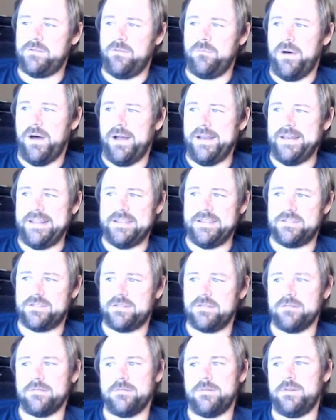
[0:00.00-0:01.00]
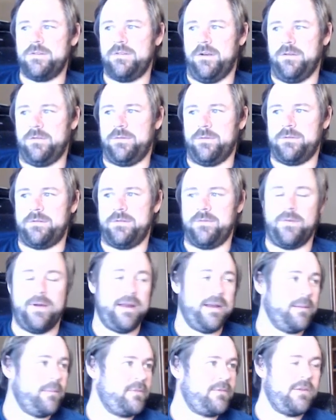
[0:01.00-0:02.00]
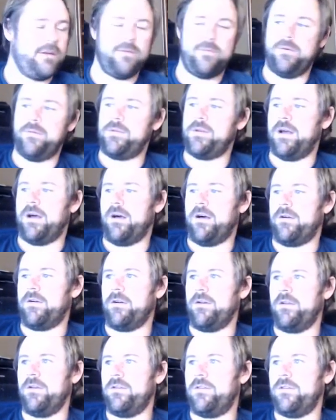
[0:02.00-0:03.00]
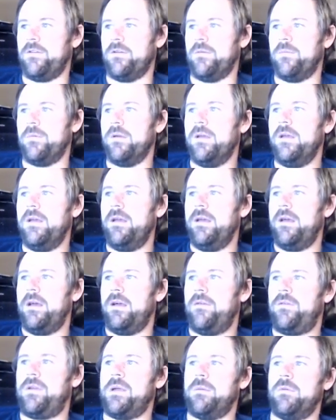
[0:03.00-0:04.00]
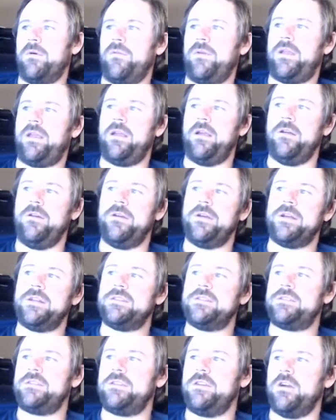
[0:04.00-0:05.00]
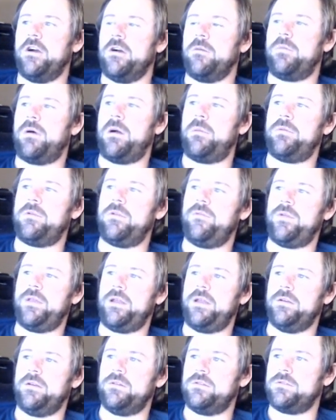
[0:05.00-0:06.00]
of bunnies. There's all sorts of random stuff we've got on our YouTube. If you come over here, you can see our popular videos,